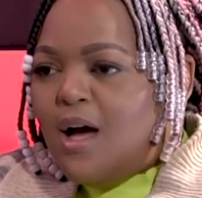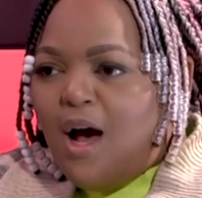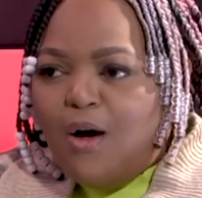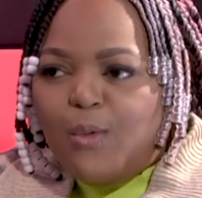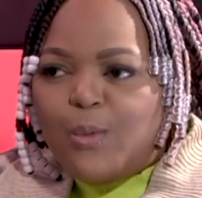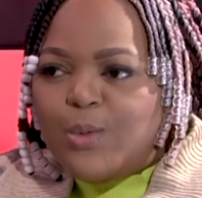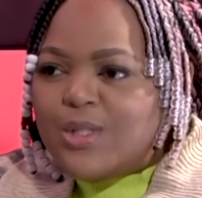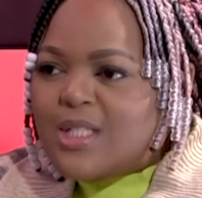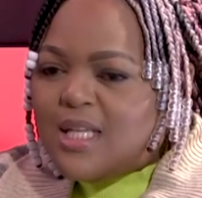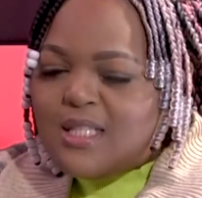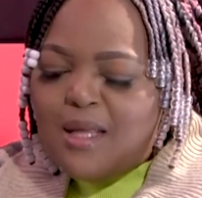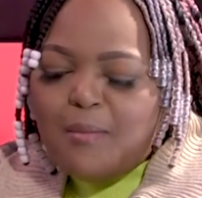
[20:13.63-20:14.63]
I will
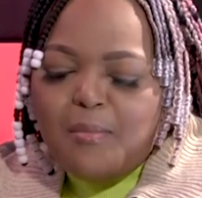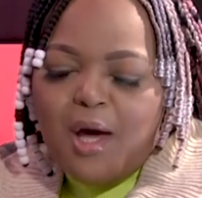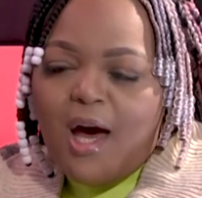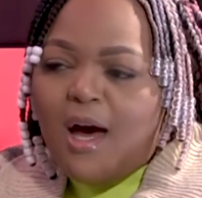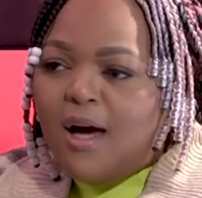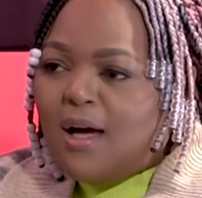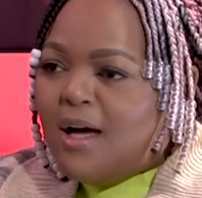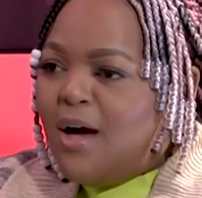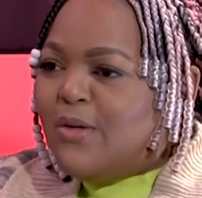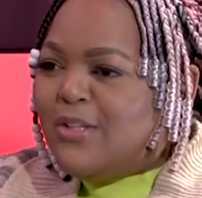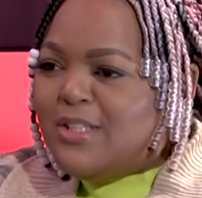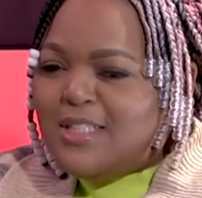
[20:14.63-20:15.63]
text them back, I
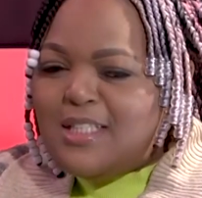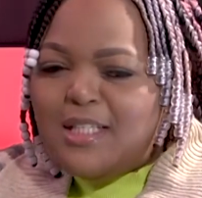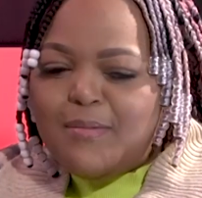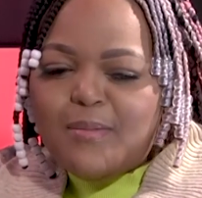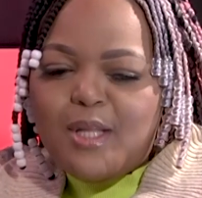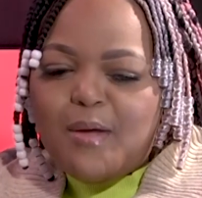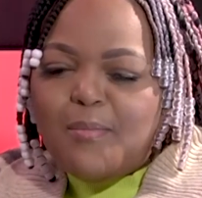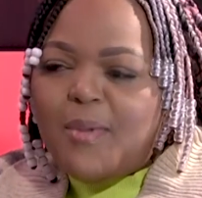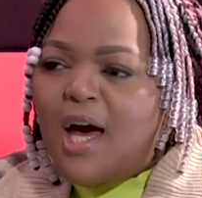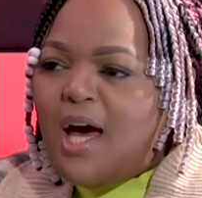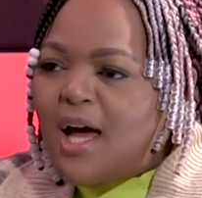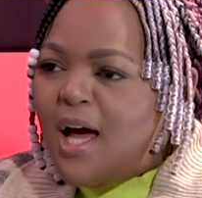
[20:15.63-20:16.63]
will DM them
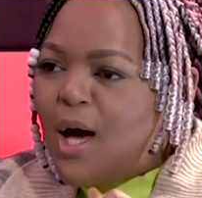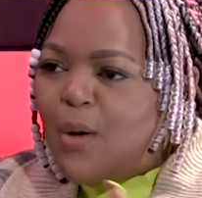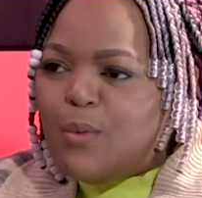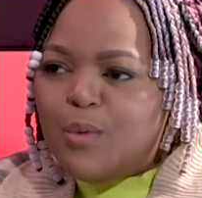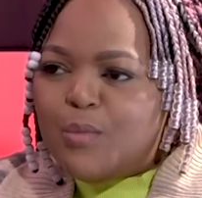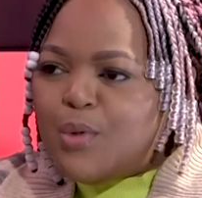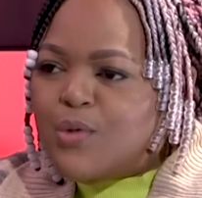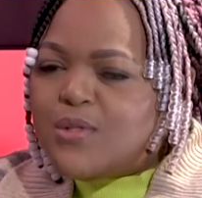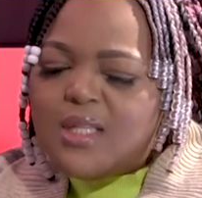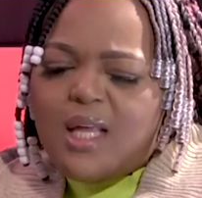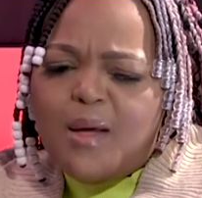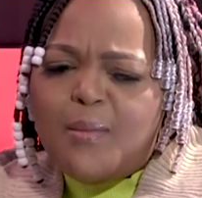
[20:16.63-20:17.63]
back, I will post
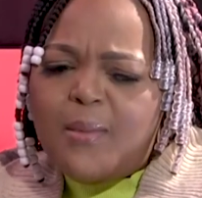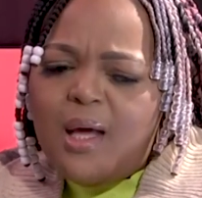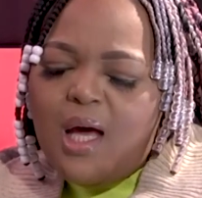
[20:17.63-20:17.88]
them.